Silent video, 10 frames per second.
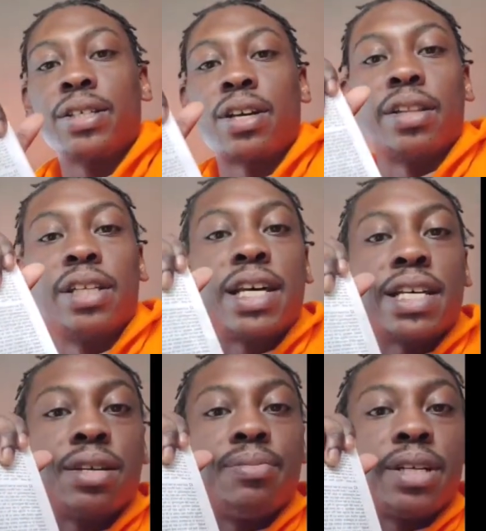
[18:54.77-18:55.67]
It's called the
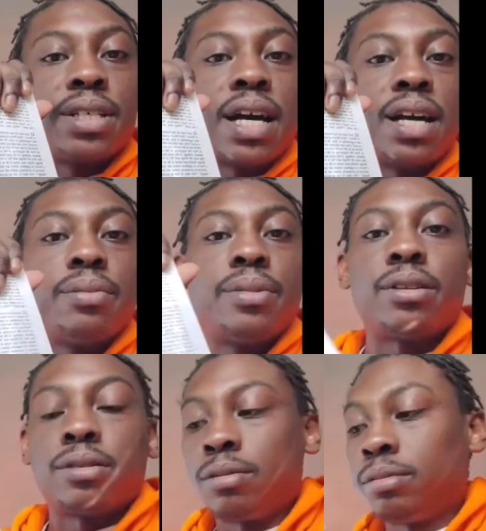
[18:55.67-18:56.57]
Testament of
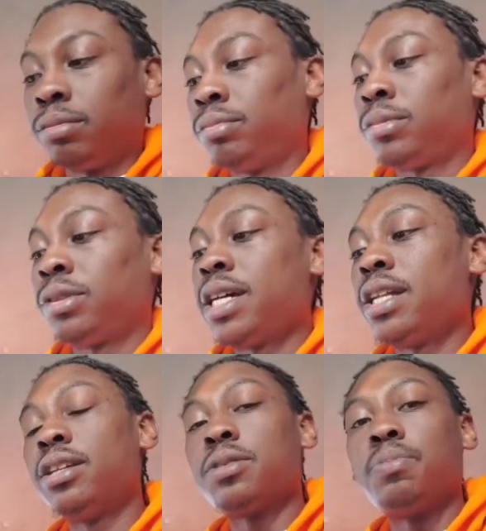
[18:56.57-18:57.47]
Solomon,
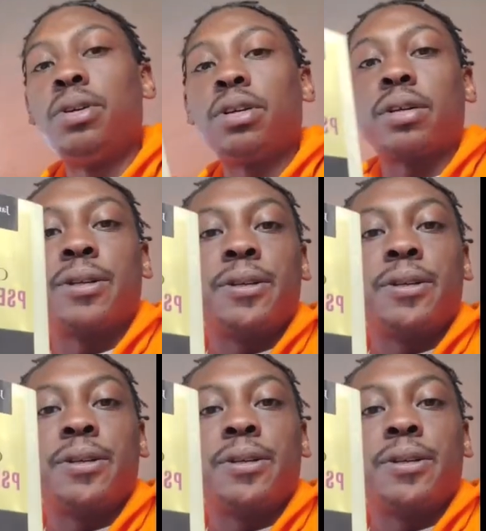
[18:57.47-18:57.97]
and this book